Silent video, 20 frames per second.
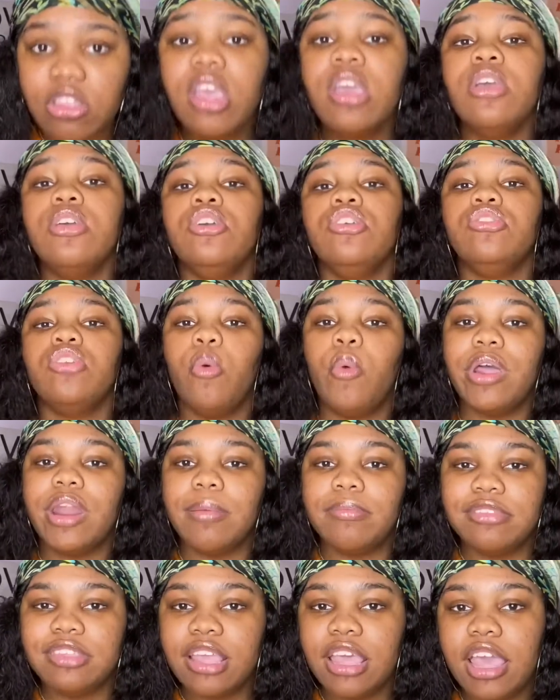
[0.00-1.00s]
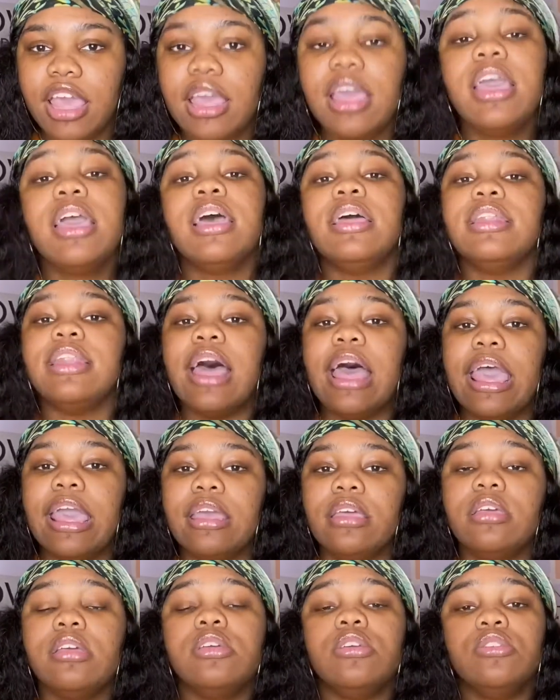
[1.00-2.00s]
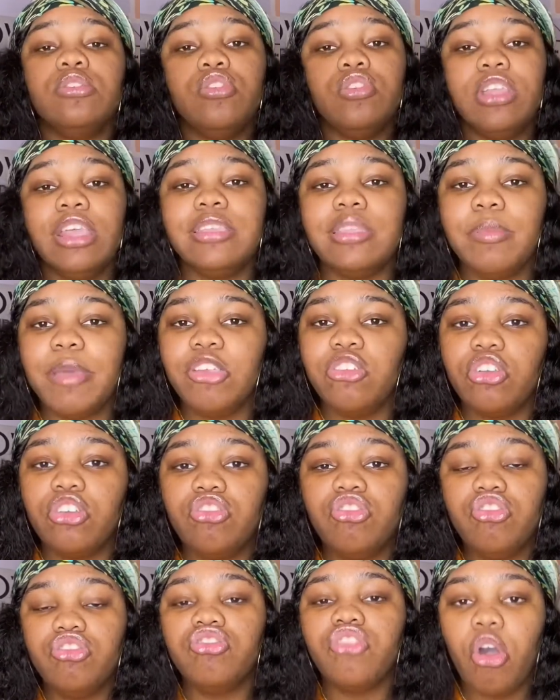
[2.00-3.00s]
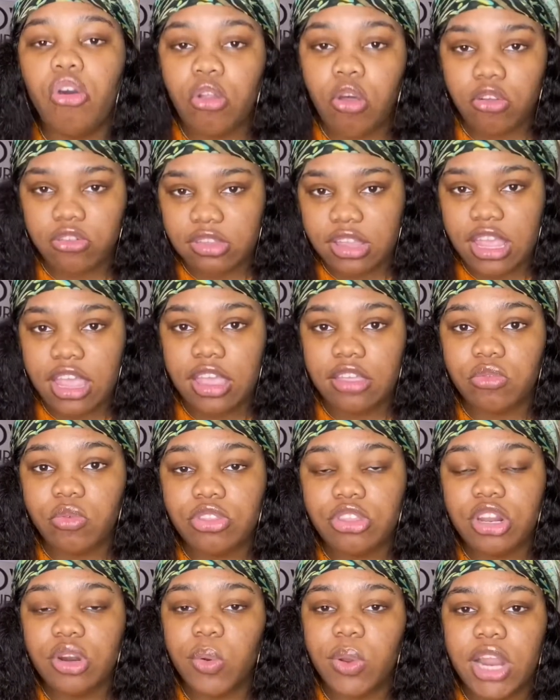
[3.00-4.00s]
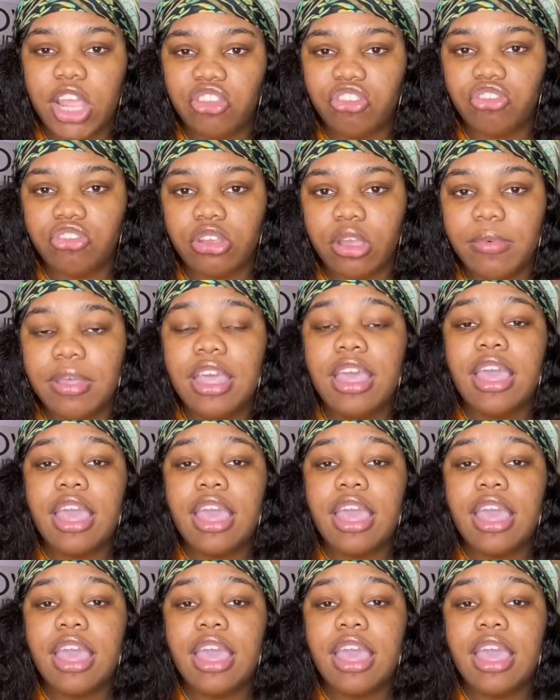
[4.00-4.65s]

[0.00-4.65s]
You know what I'm saying? Like, you need to make sure that you show those things within a relationship.